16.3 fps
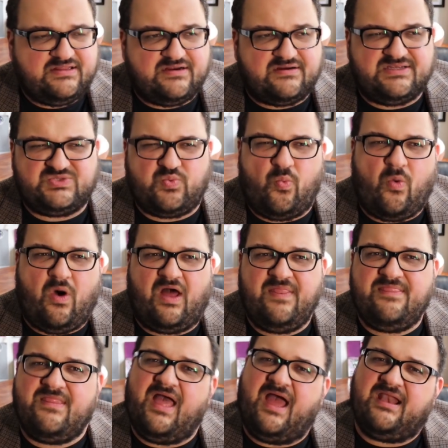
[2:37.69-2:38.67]
There is
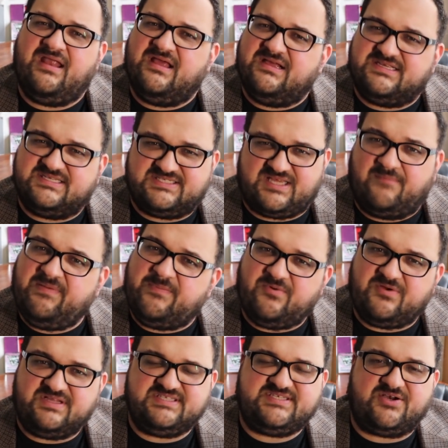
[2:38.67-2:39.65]
one that some
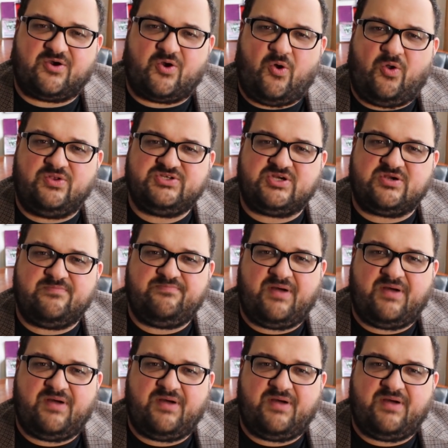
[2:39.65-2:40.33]
people consider older,